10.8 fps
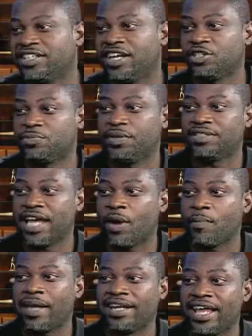chance to spend time
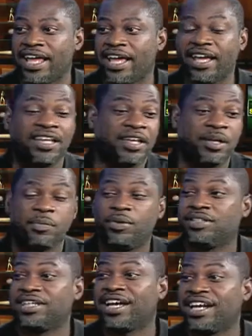with my dad
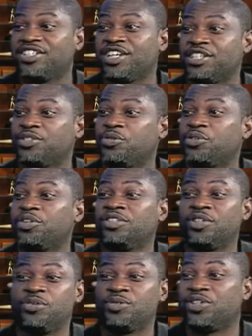Plus, I got a chance to go to,
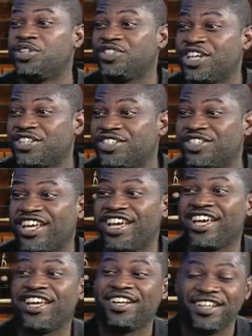go to the concession
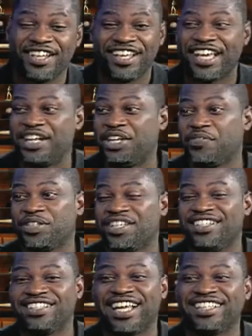stand and different
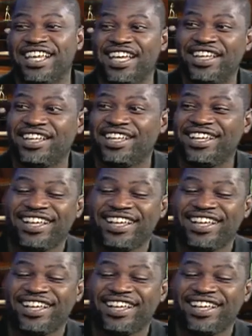things like that.